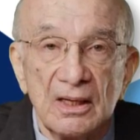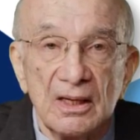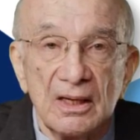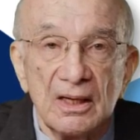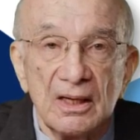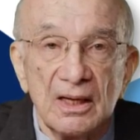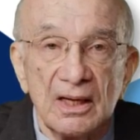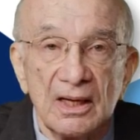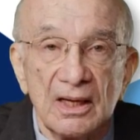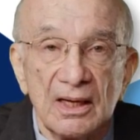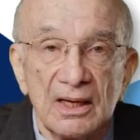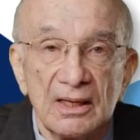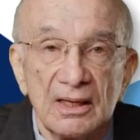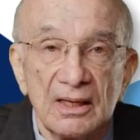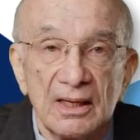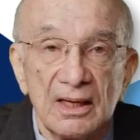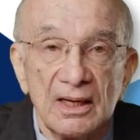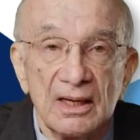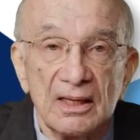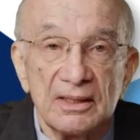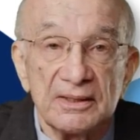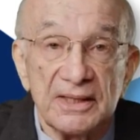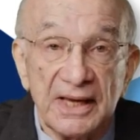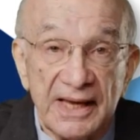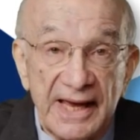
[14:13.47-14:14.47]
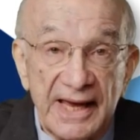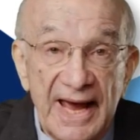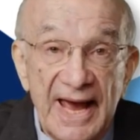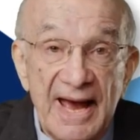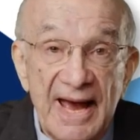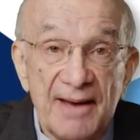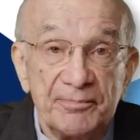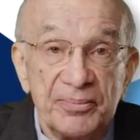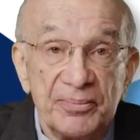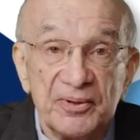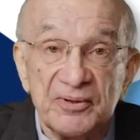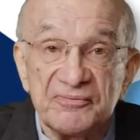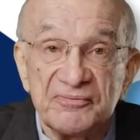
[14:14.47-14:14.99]
The
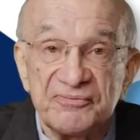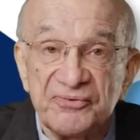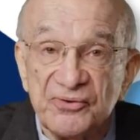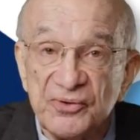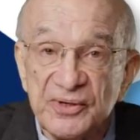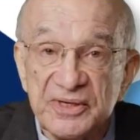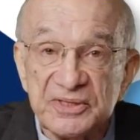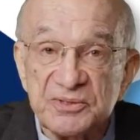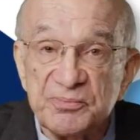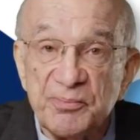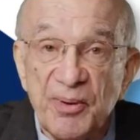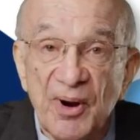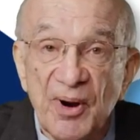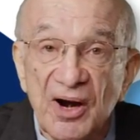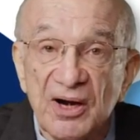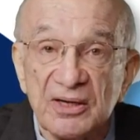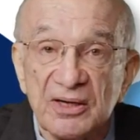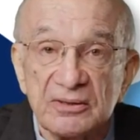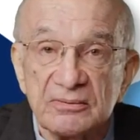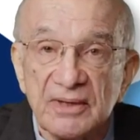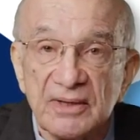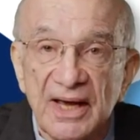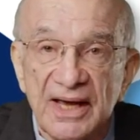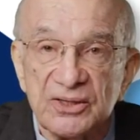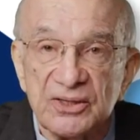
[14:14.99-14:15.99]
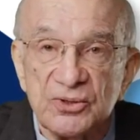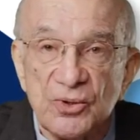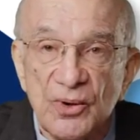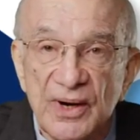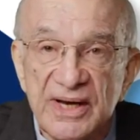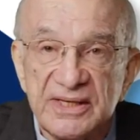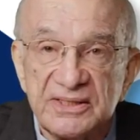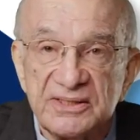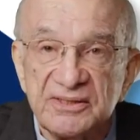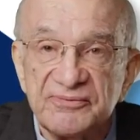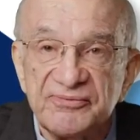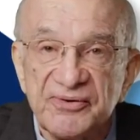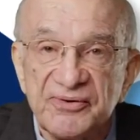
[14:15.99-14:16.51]
CAP, for its part, had
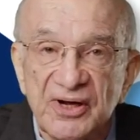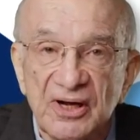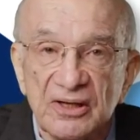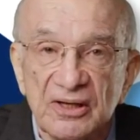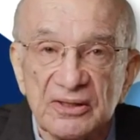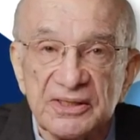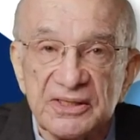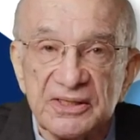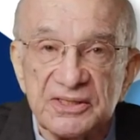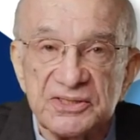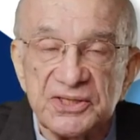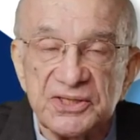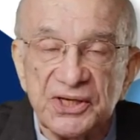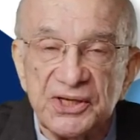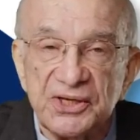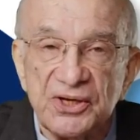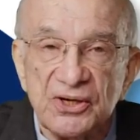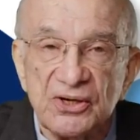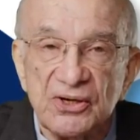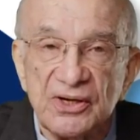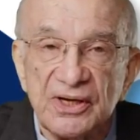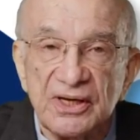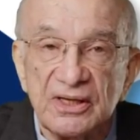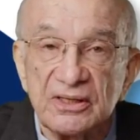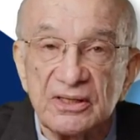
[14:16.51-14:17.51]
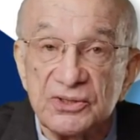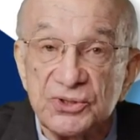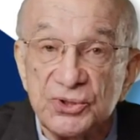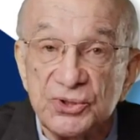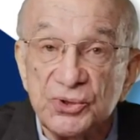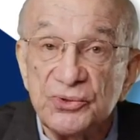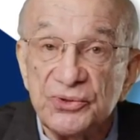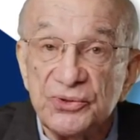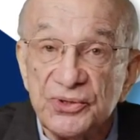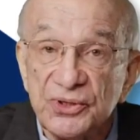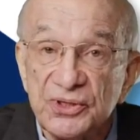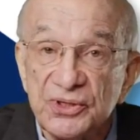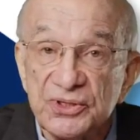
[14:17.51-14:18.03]
great difficulty securing
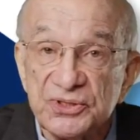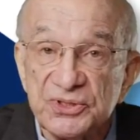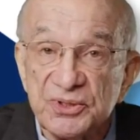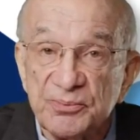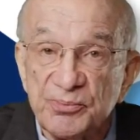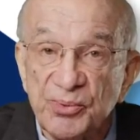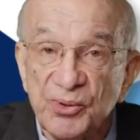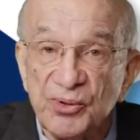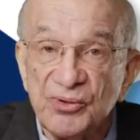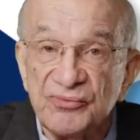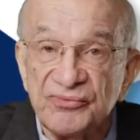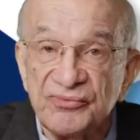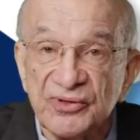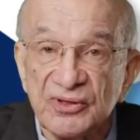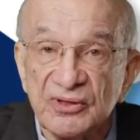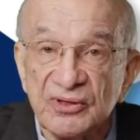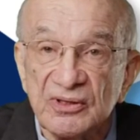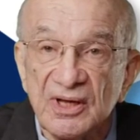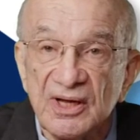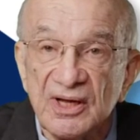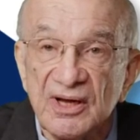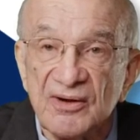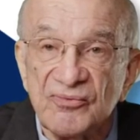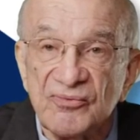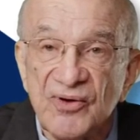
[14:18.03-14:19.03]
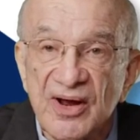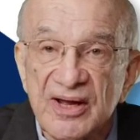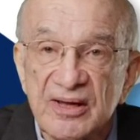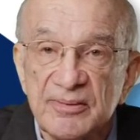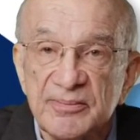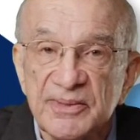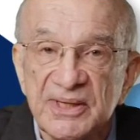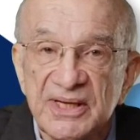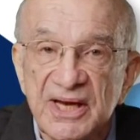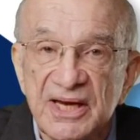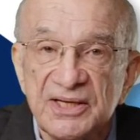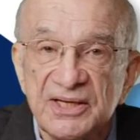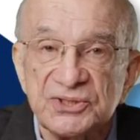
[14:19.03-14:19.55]
two-thirds approval of
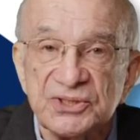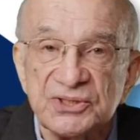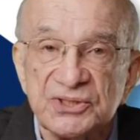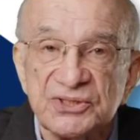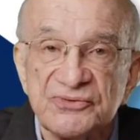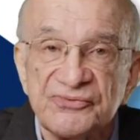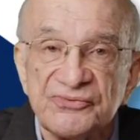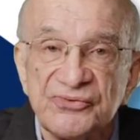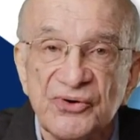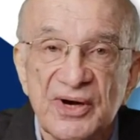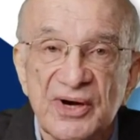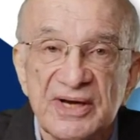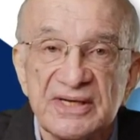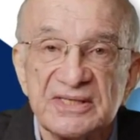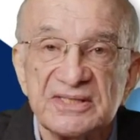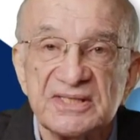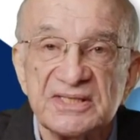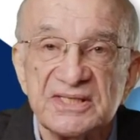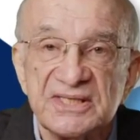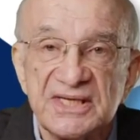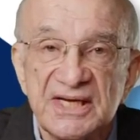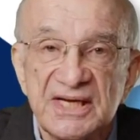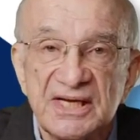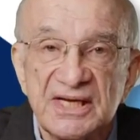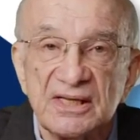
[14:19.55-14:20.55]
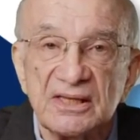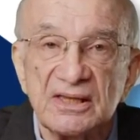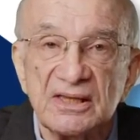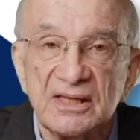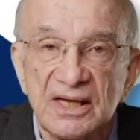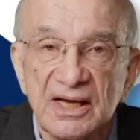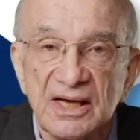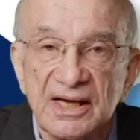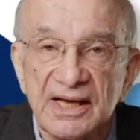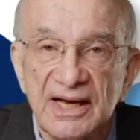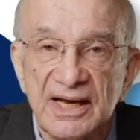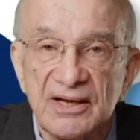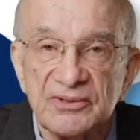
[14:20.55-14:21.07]
recommendations for a single
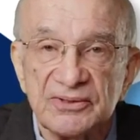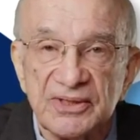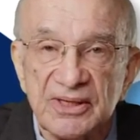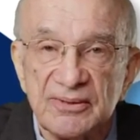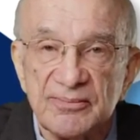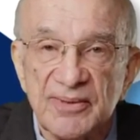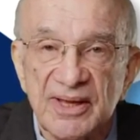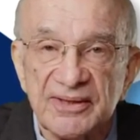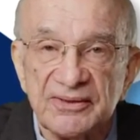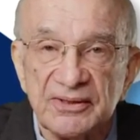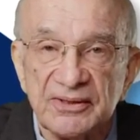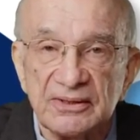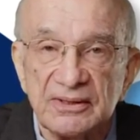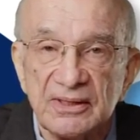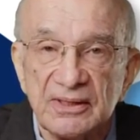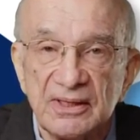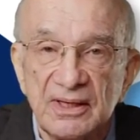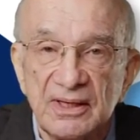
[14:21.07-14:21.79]
accounting method,